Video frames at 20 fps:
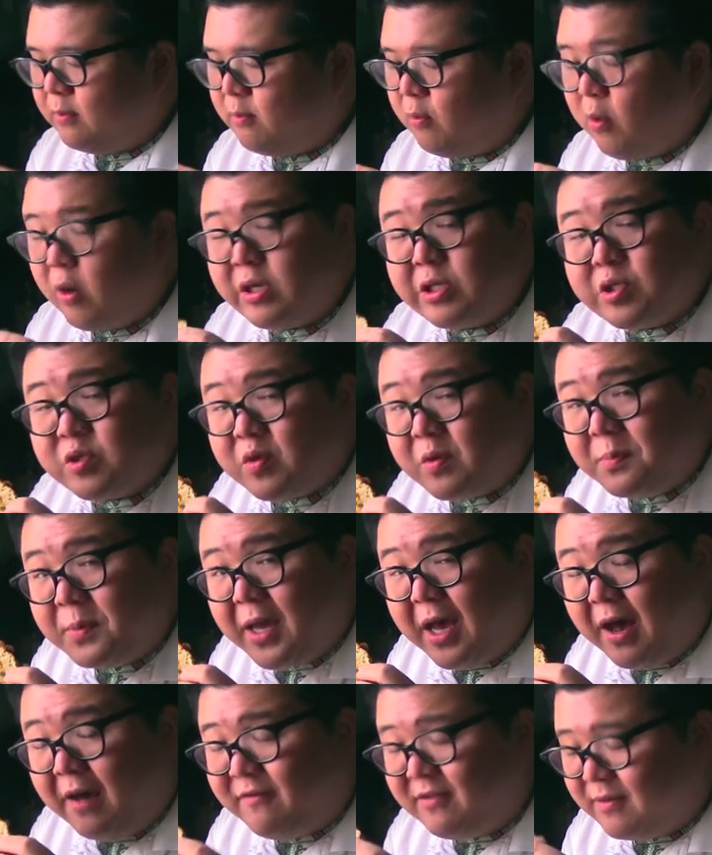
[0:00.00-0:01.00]
moist from
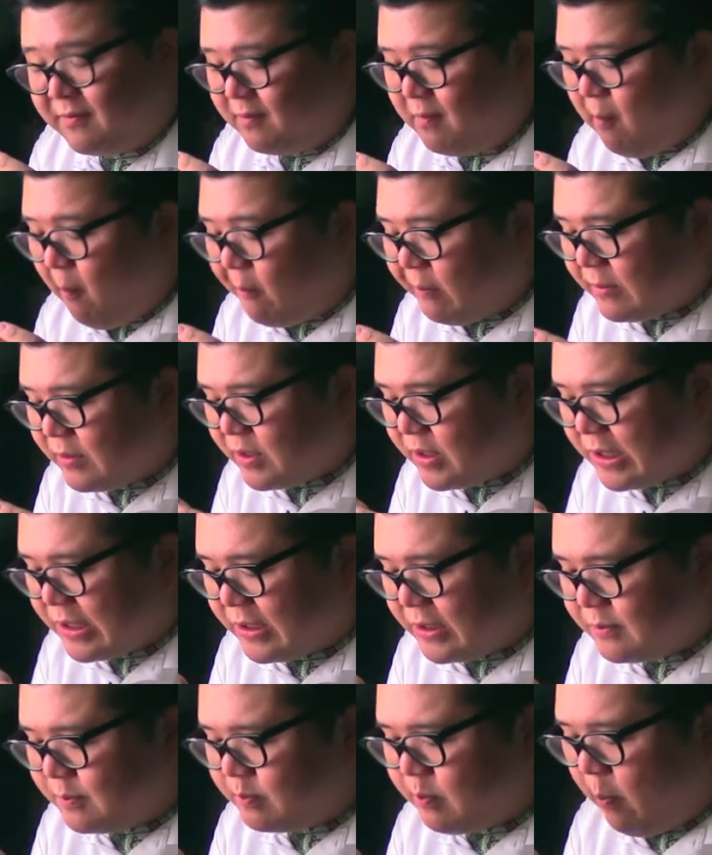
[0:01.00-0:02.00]
the oven,
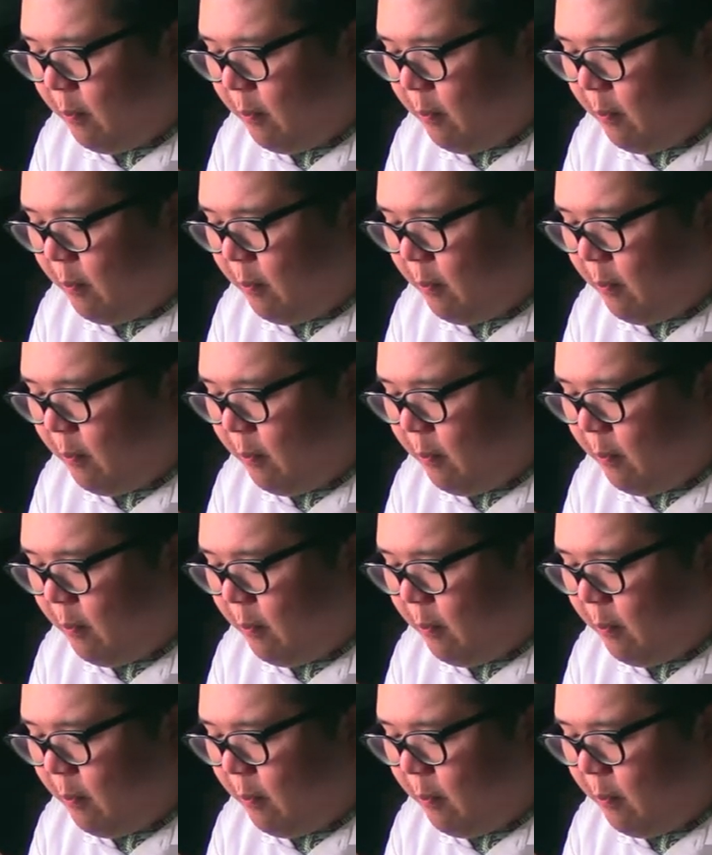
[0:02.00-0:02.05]
so